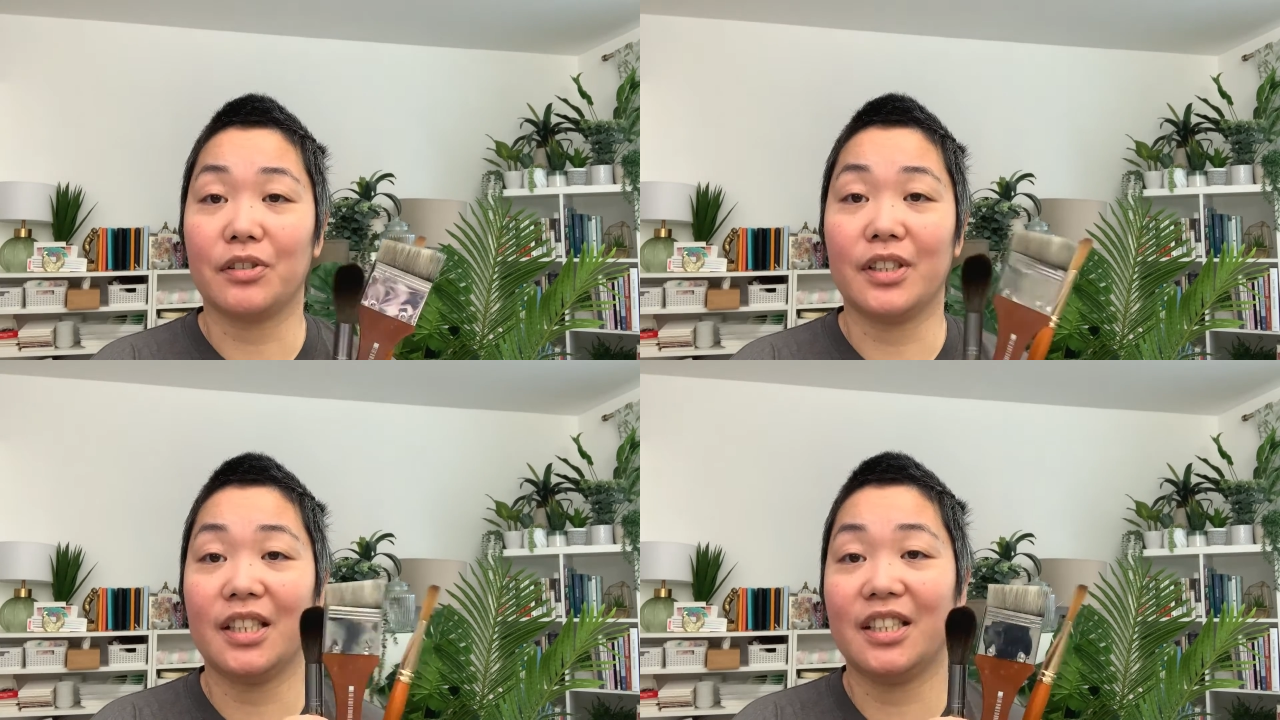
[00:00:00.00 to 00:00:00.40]

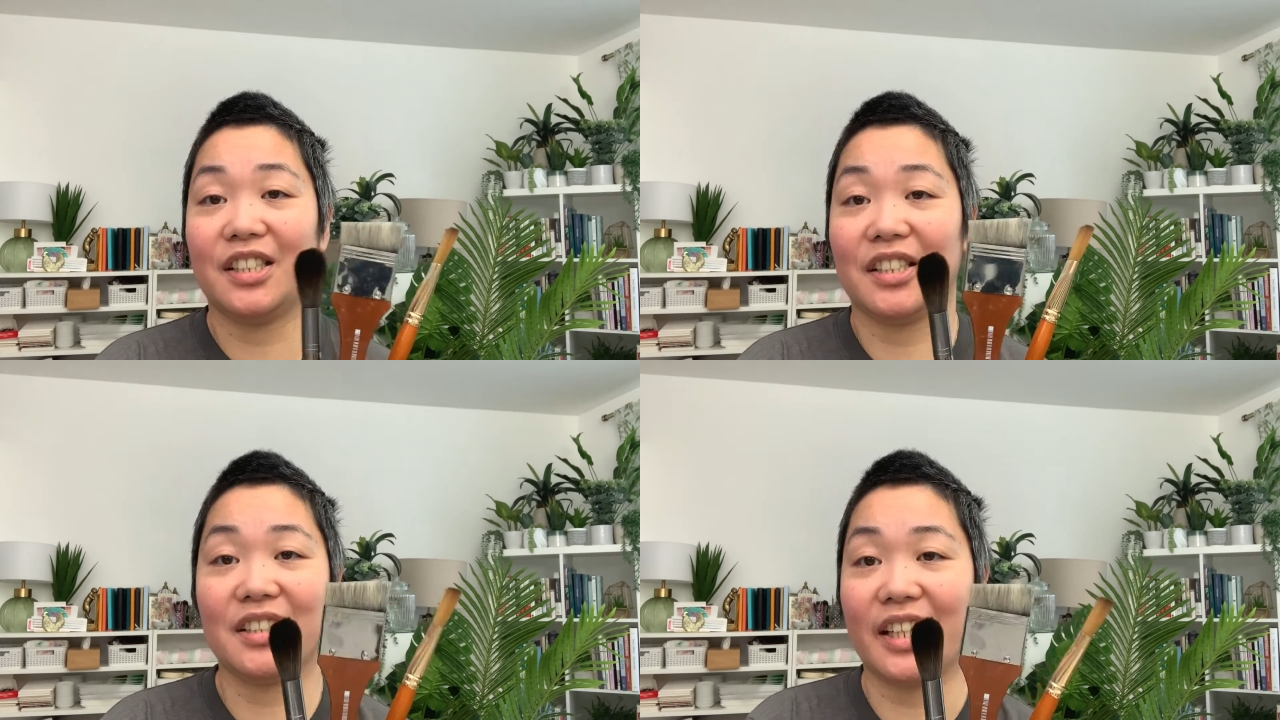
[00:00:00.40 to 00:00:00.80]
This is
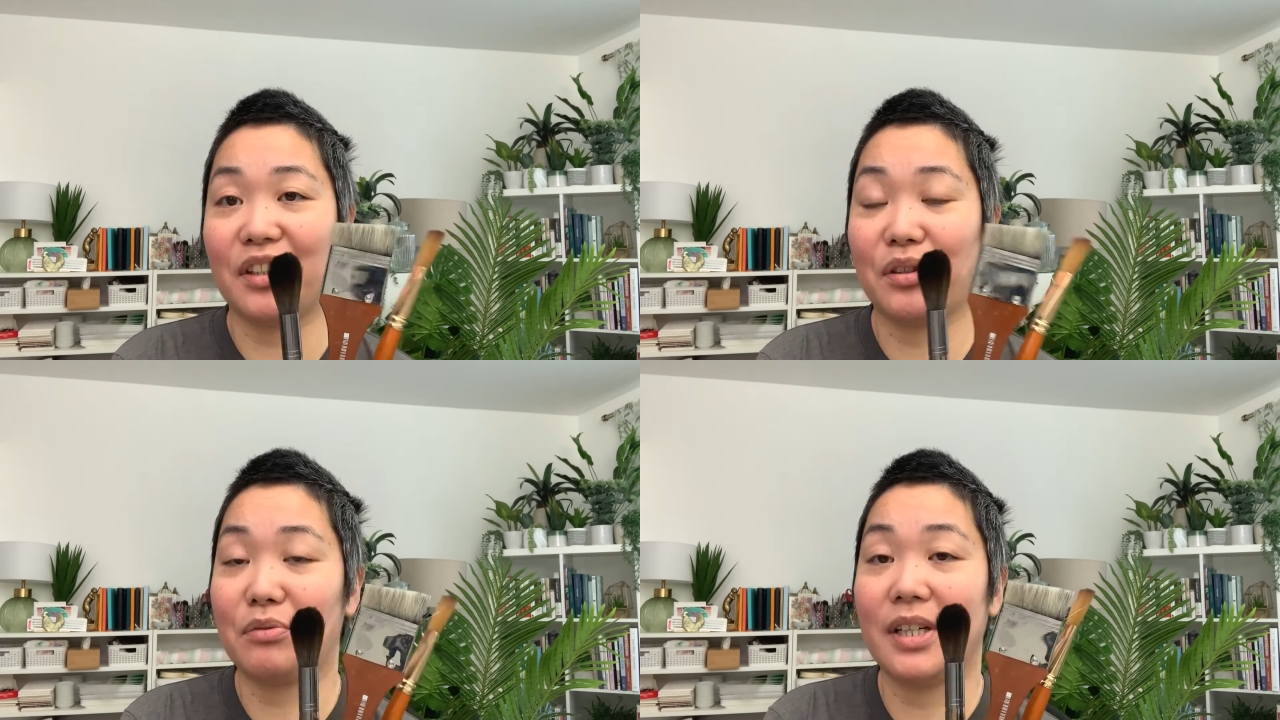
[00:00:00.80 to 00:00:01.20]
just like
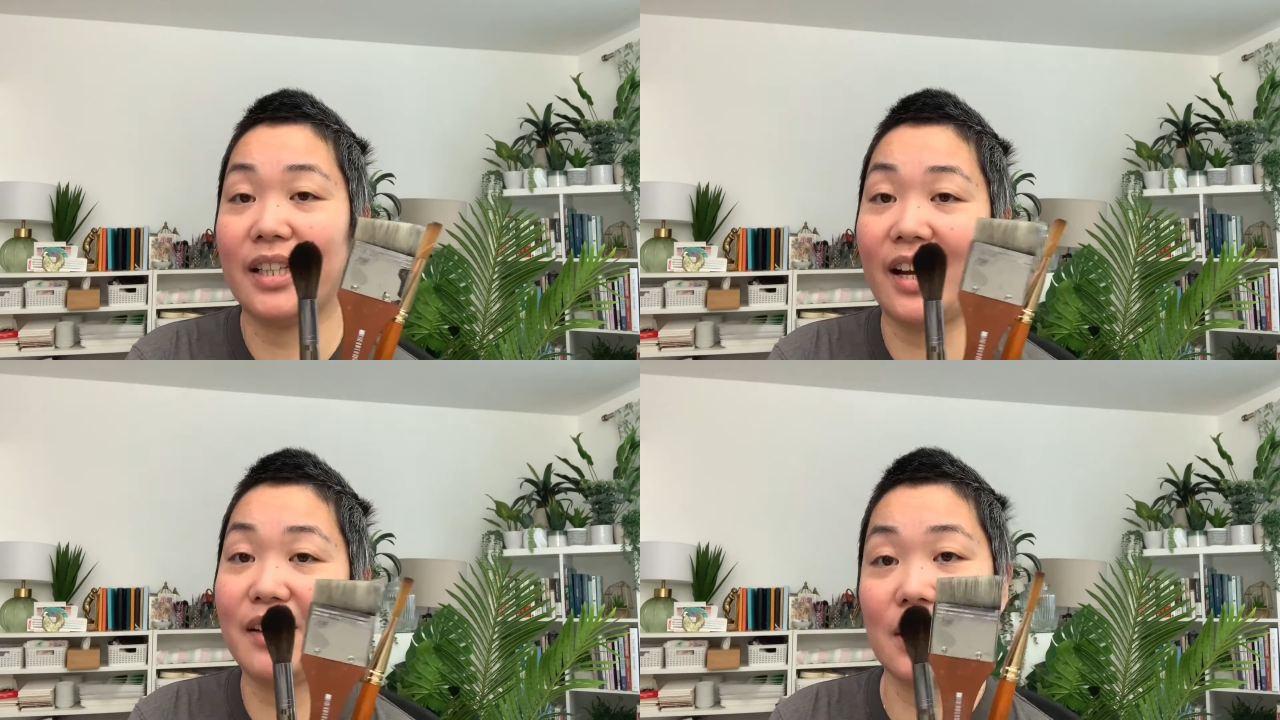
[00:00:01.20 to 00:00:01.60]
3
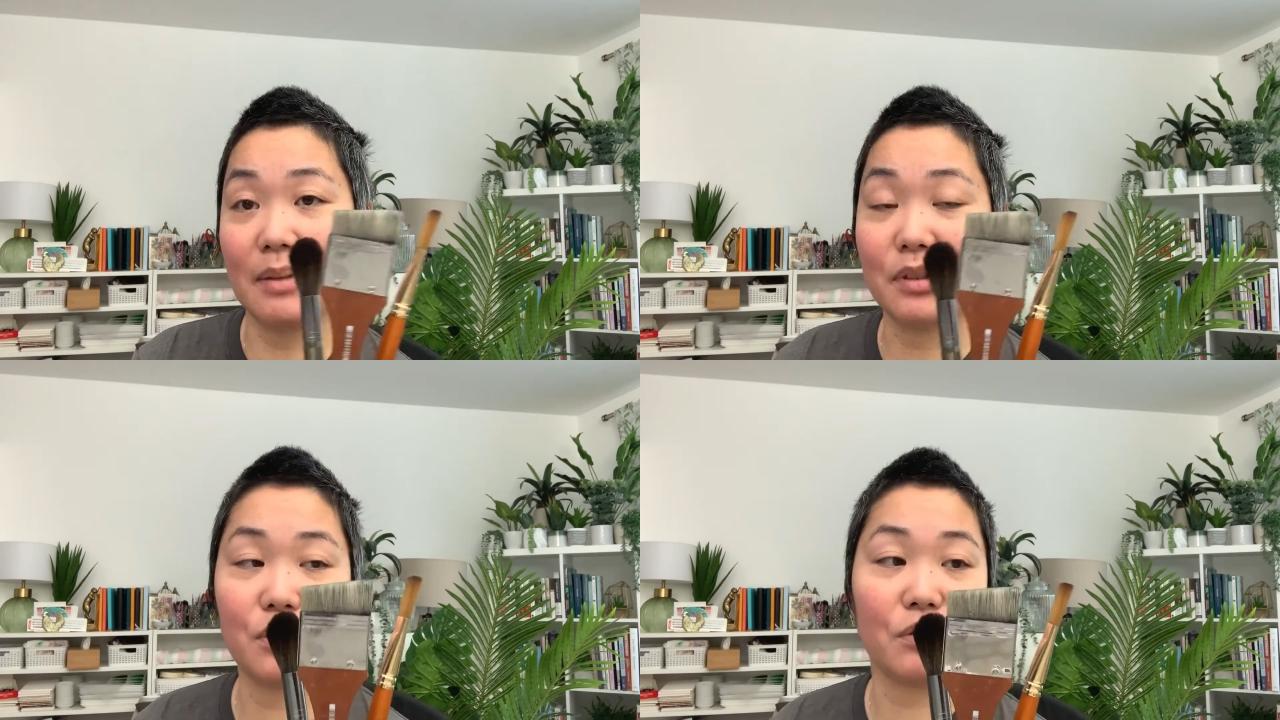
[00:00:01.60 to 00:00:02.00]
that I
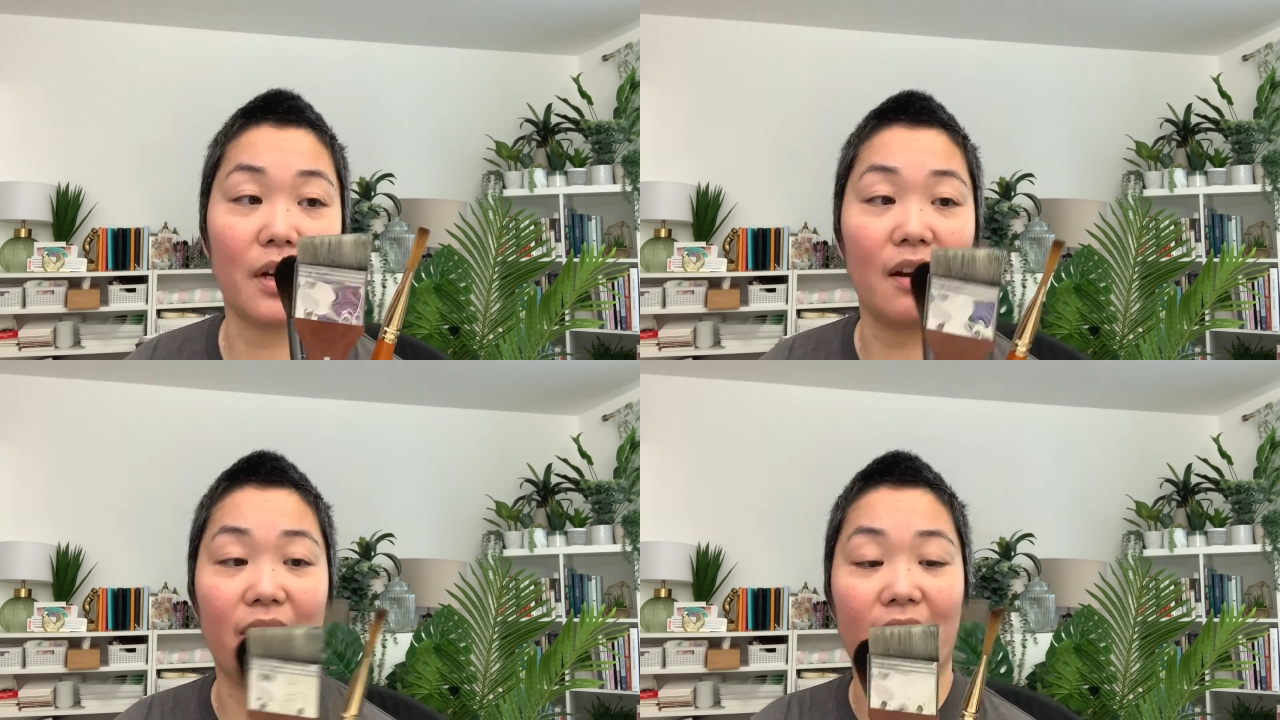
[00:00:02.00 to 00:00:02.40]
grabbed straight
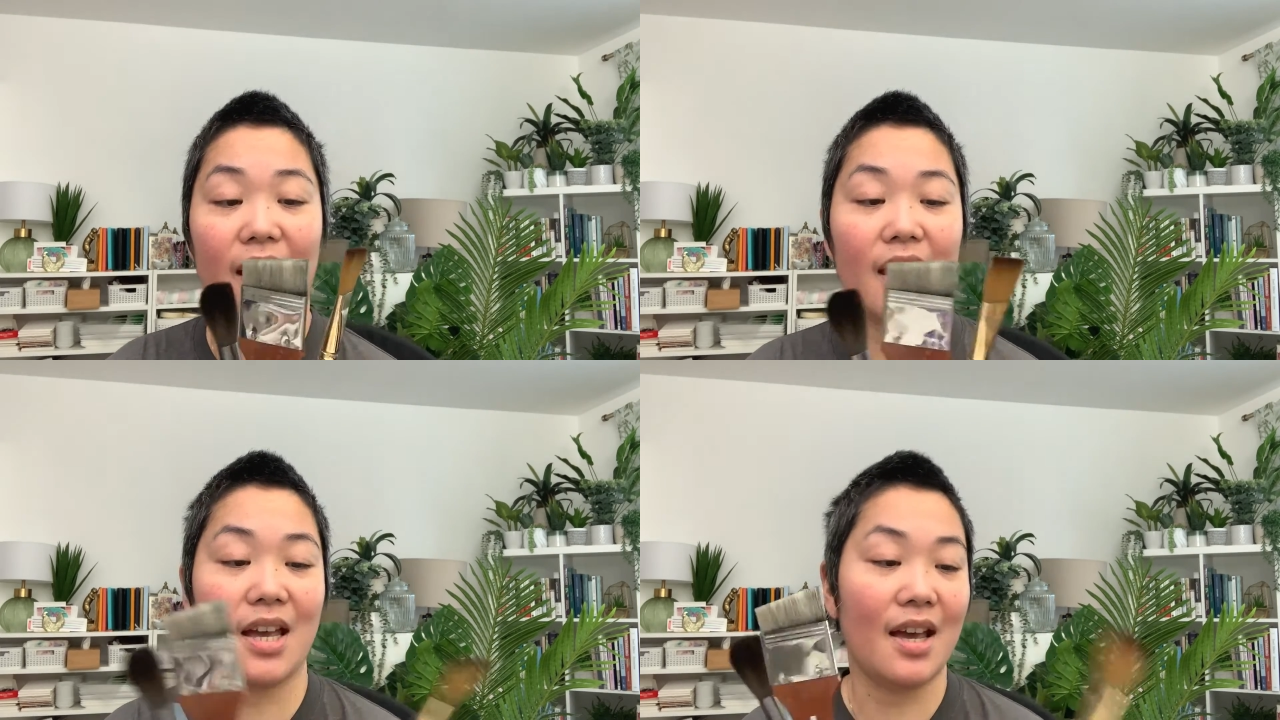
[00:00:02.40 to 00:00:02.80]
away.